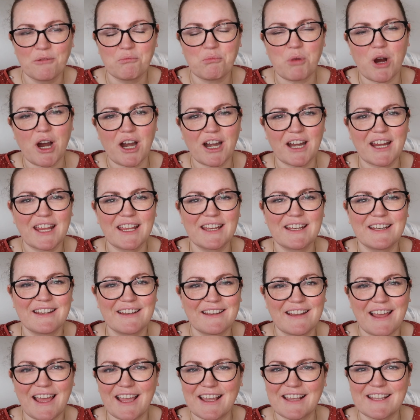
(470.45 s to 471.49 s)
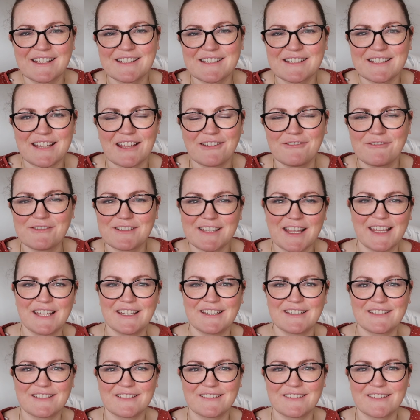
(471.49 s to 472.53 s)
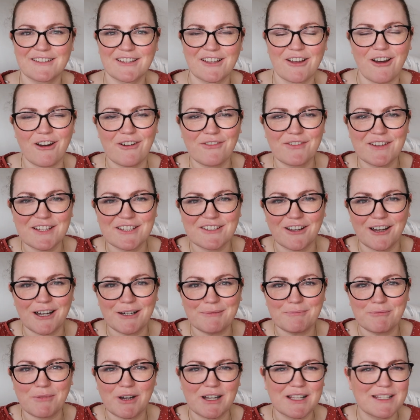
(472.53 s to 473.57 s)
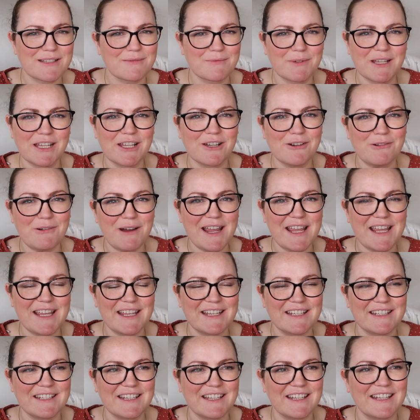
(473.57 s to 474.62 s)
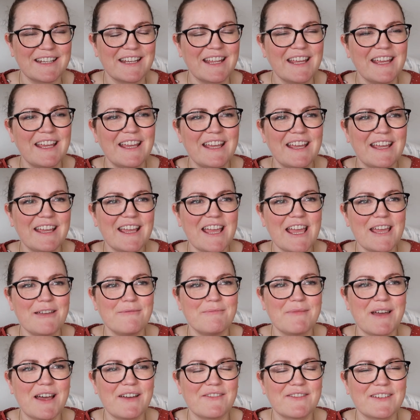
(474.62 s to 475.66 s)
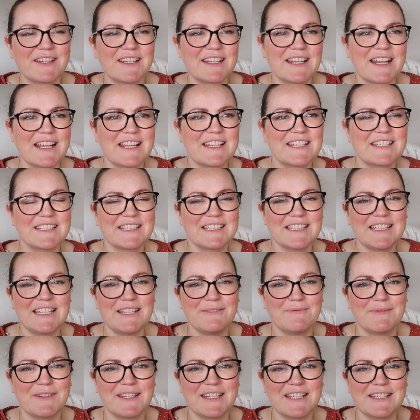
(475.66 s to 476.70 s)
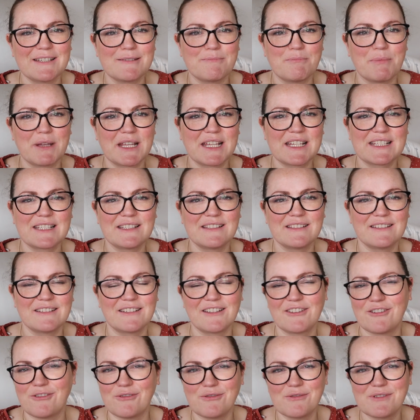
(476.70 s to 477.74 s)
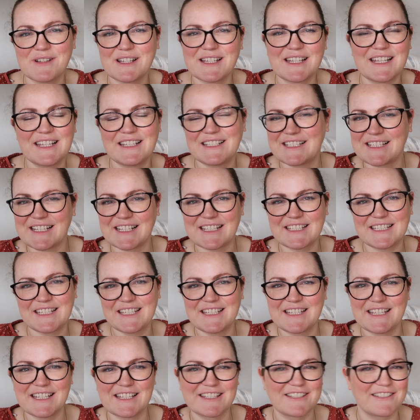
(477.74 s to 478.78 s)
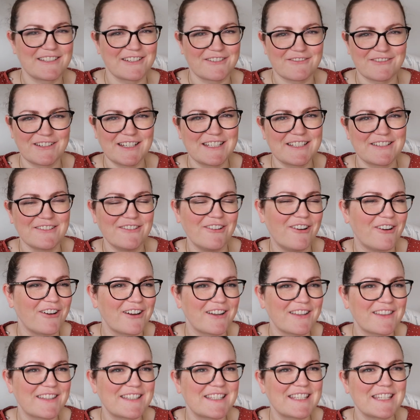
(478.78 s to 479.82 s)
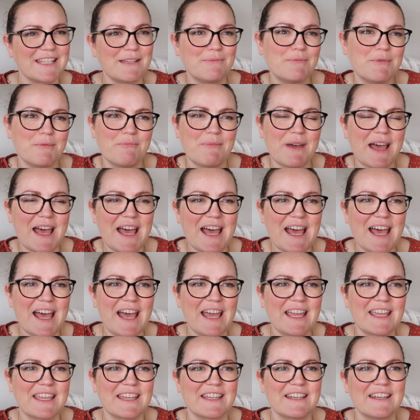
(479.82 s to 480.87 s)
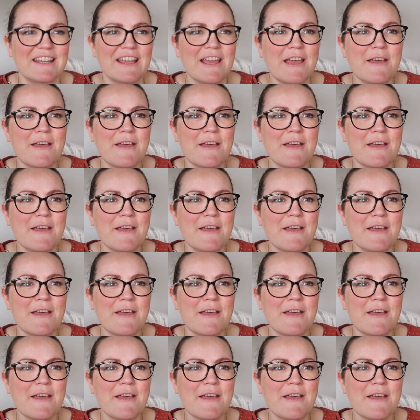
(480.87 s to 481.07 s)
parking Angus outside the coffee shop whilst we go in, and him having a nice sleep in his big cozy 66 degrees north sleeping bag and